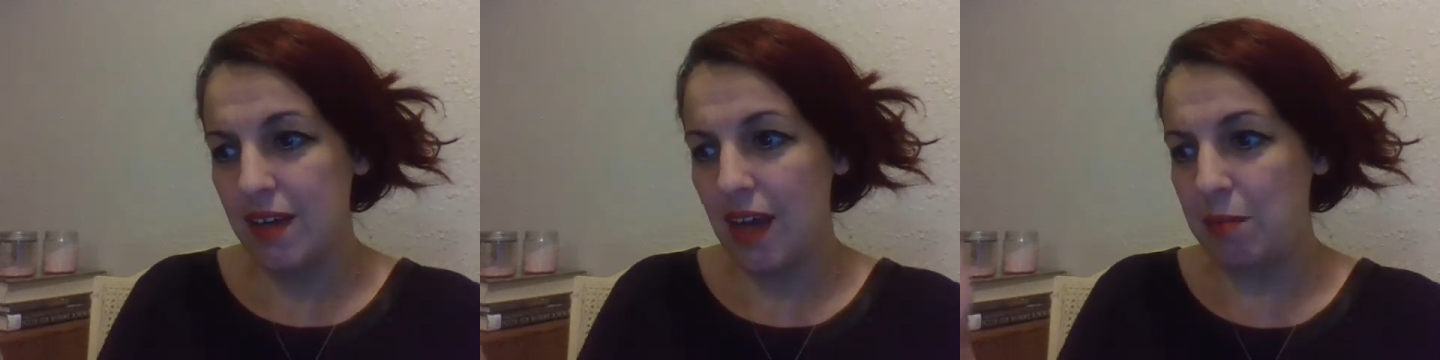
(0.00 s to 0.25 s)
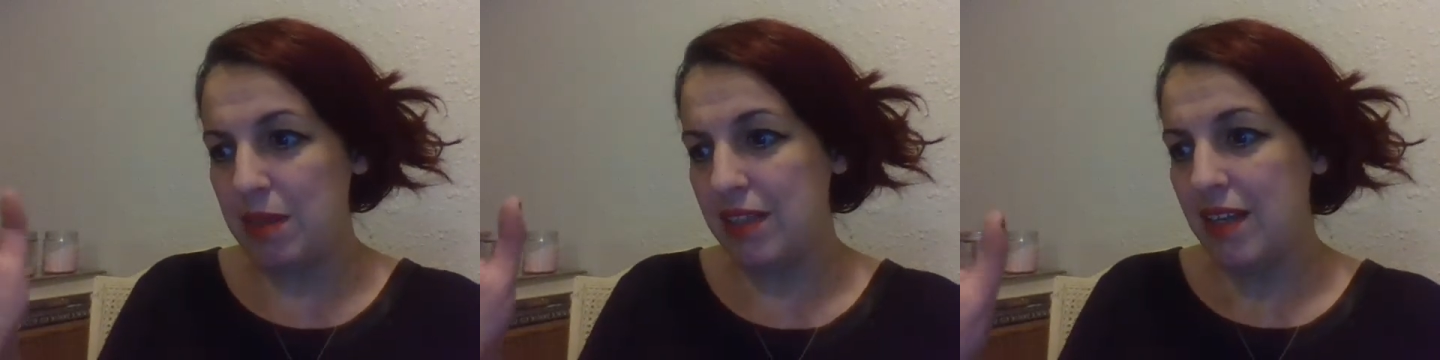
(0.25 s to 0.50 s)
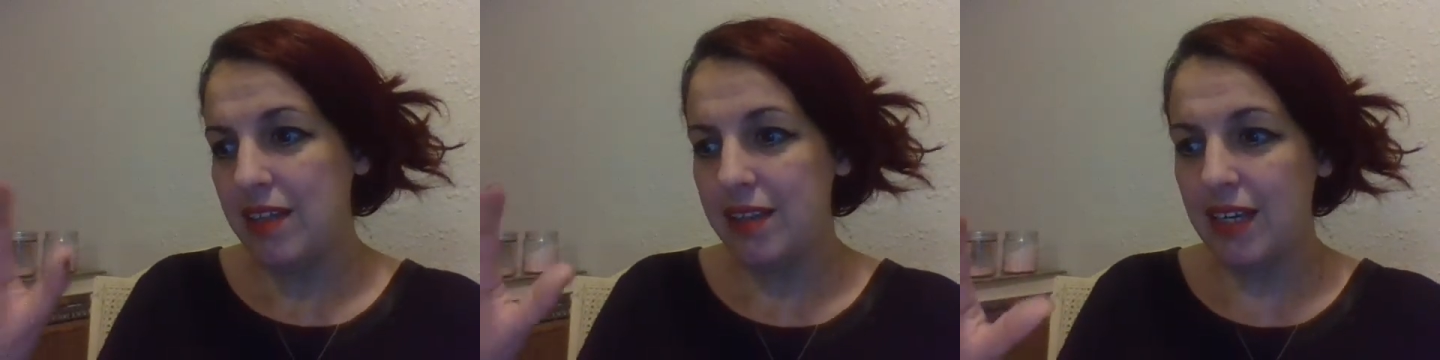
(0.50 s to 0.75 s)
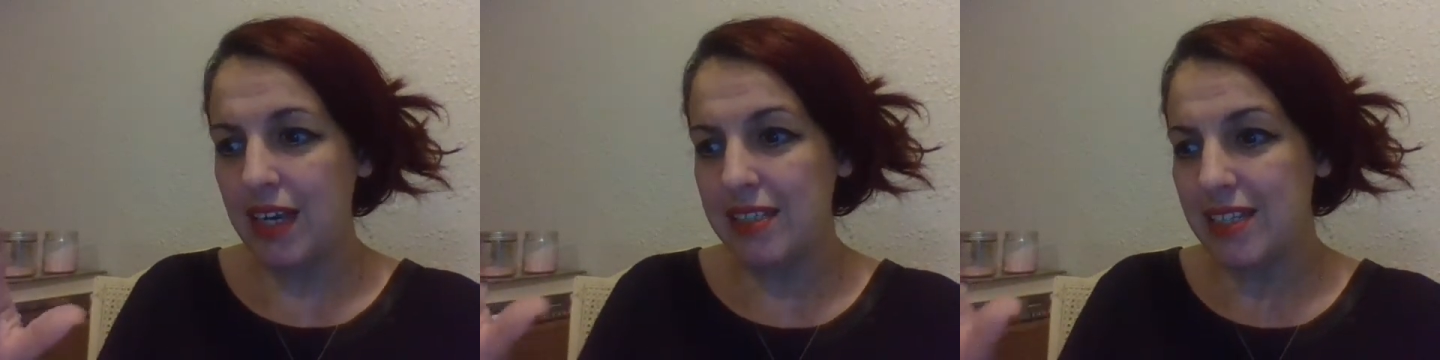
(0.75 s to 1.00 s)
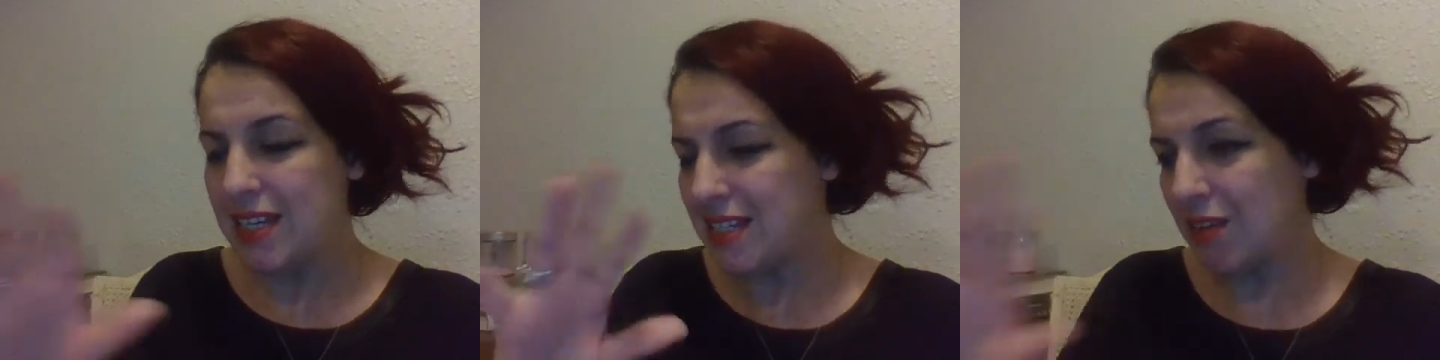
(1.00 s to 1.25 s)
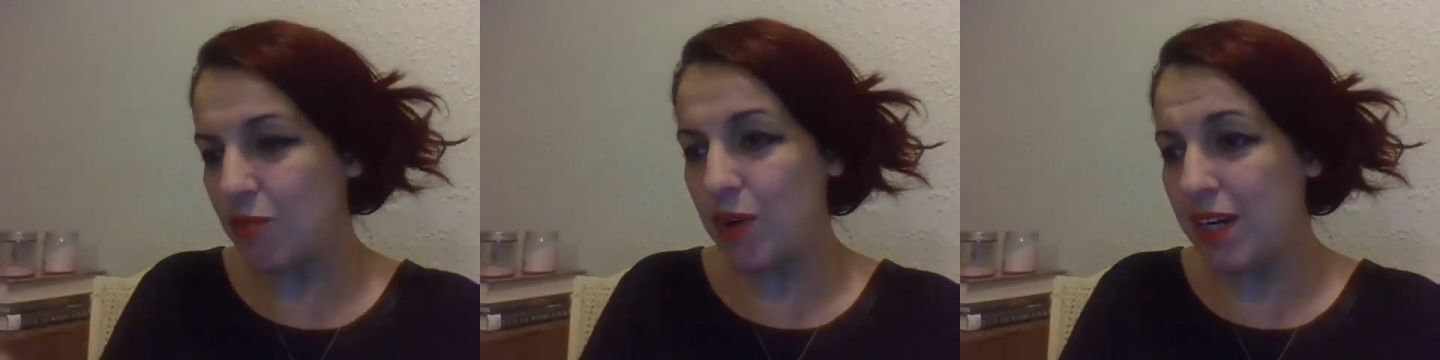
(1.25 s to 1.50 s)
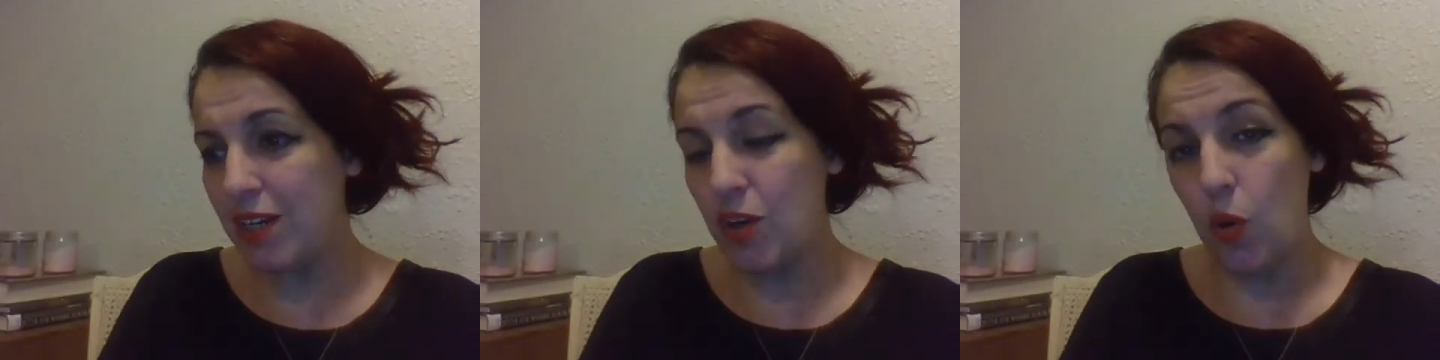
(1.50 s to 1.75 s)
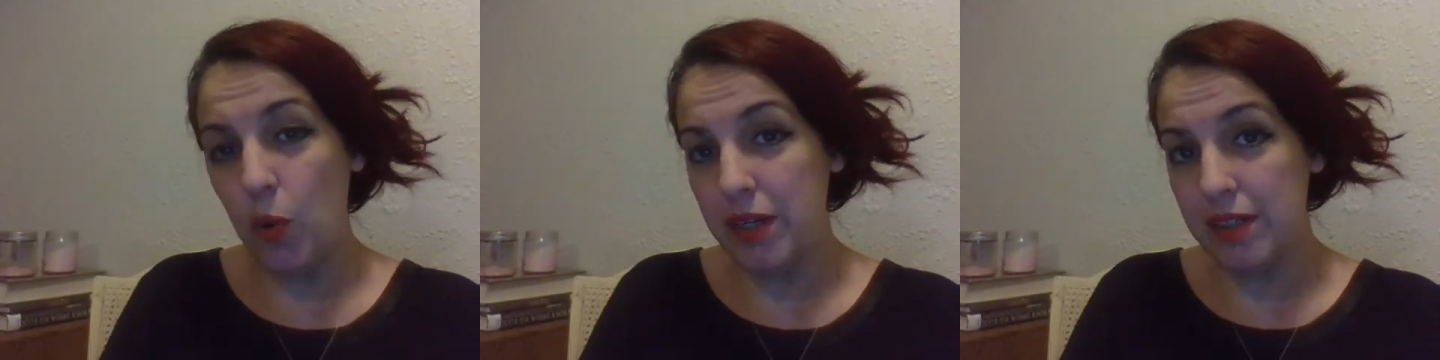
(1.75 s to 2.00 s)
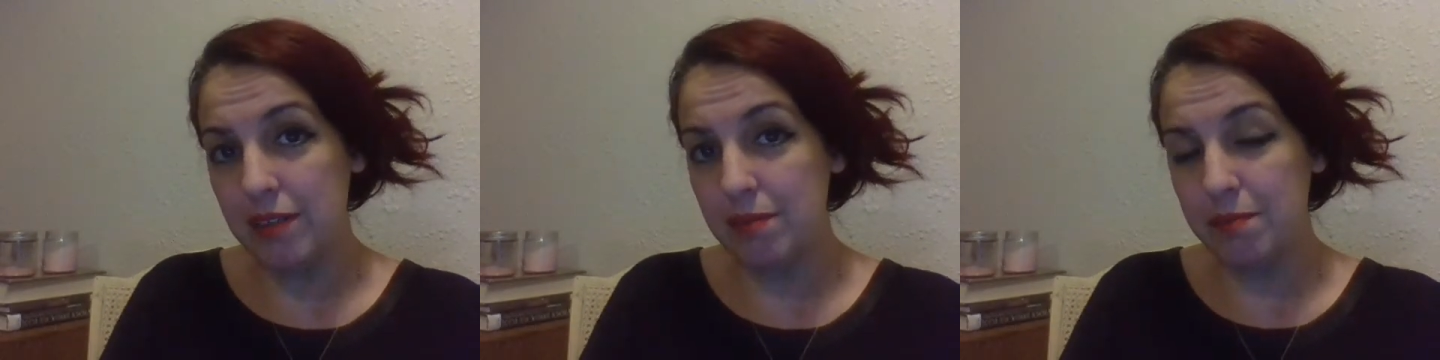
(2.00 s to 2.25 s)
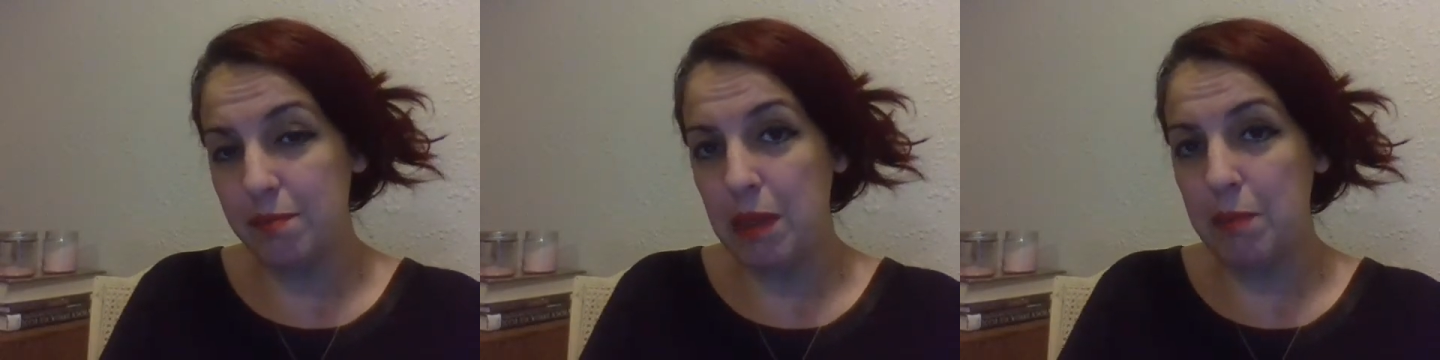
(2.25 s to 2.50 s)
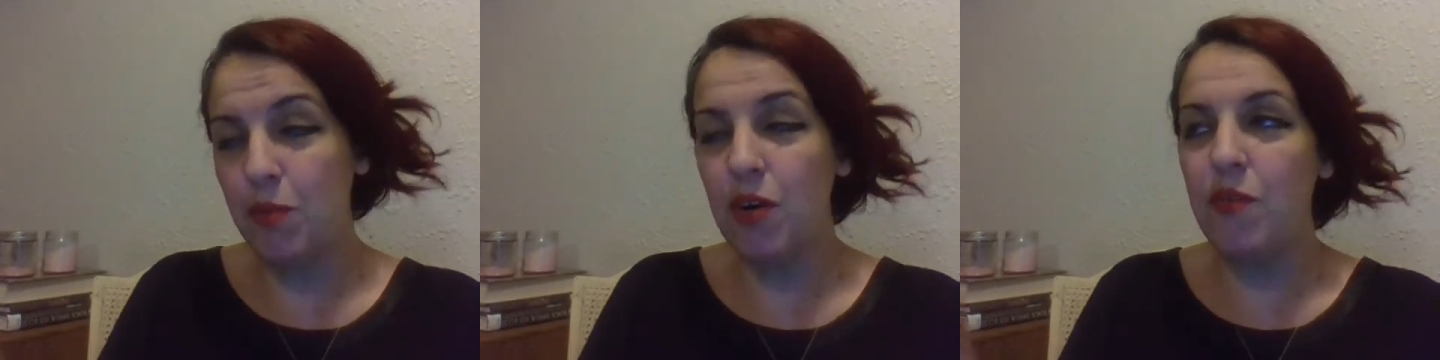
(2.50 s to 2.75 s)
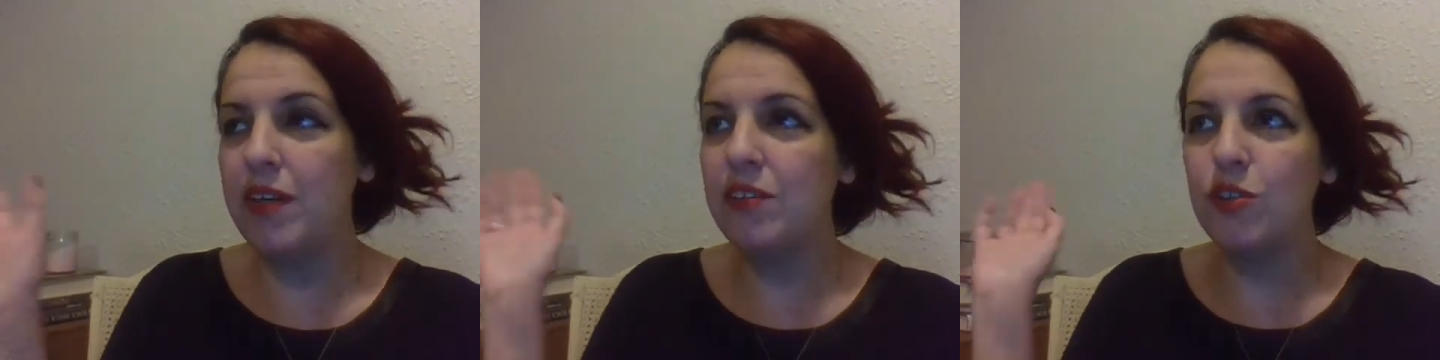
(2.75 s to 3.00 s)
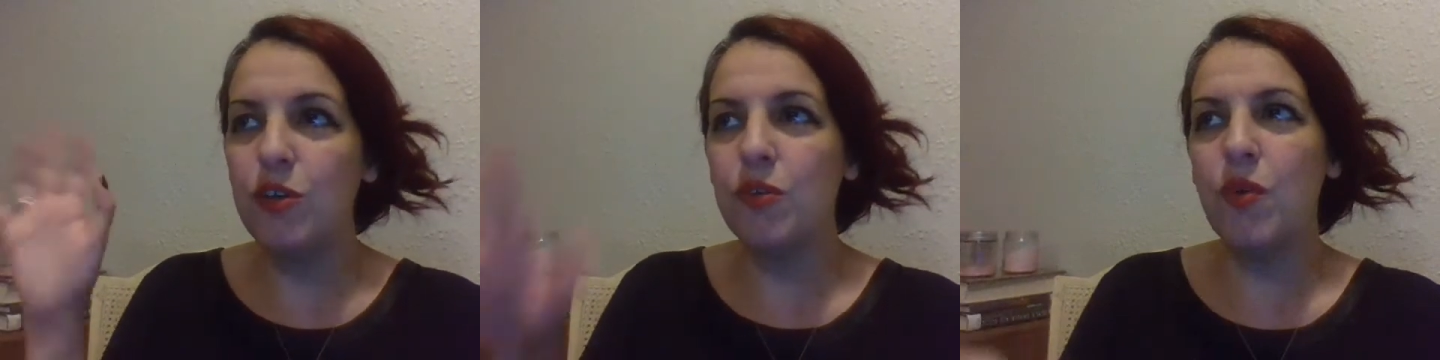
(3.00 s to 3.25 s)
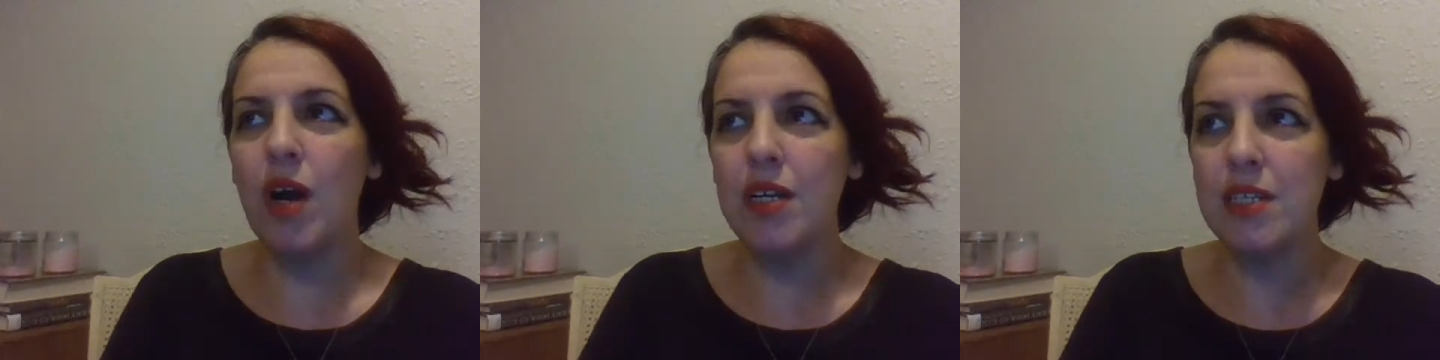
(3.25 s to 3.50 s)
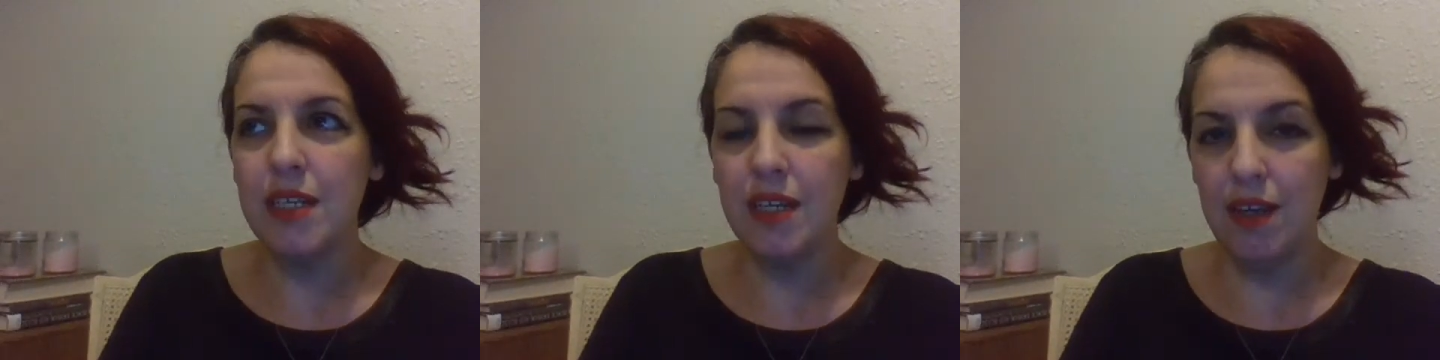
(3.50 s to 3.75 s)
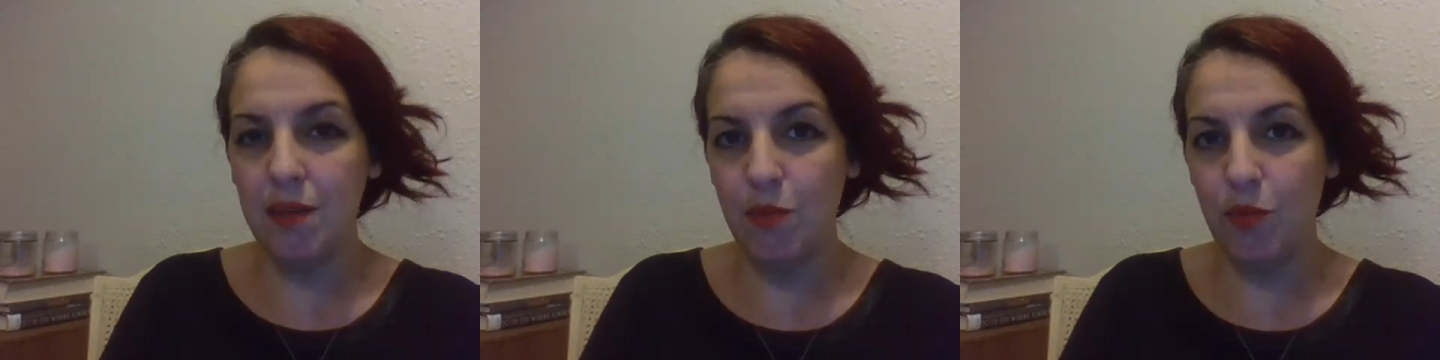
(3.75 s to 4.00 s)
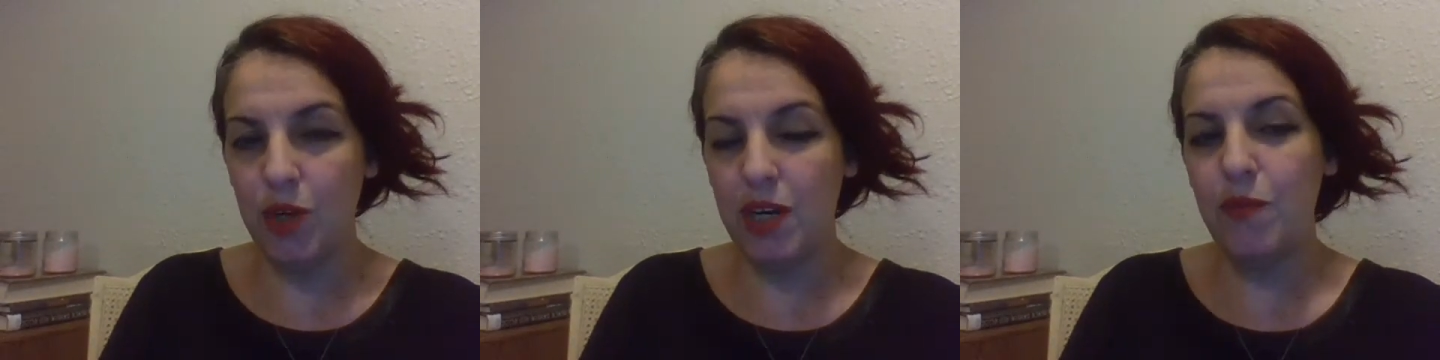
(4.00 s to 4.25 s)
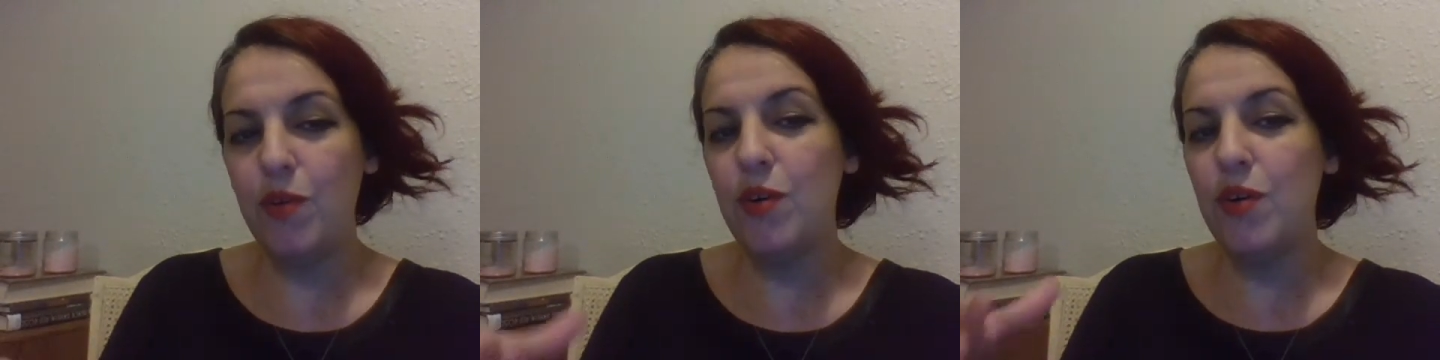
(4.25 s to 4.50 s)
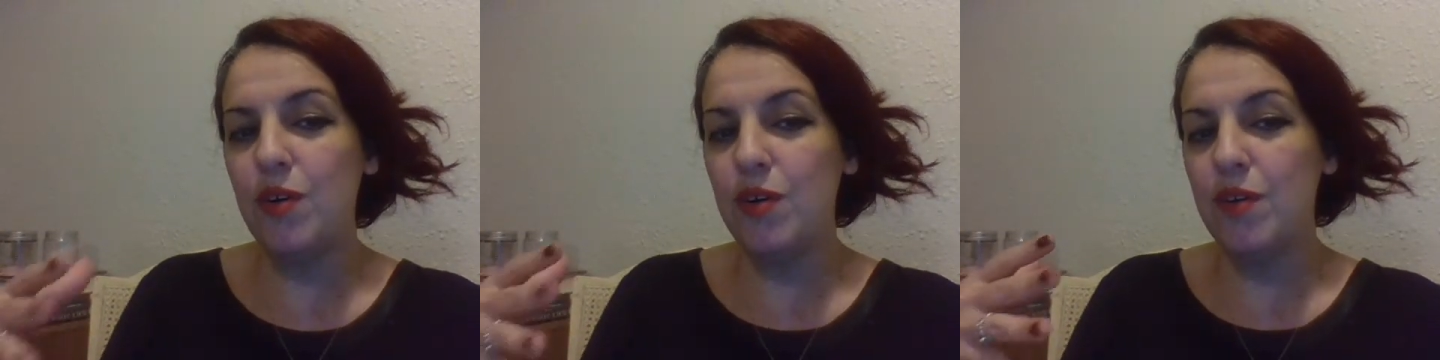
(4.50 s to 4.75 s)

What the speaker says: I mean, the case, he's already going, people are already throwing rocks at him, whatever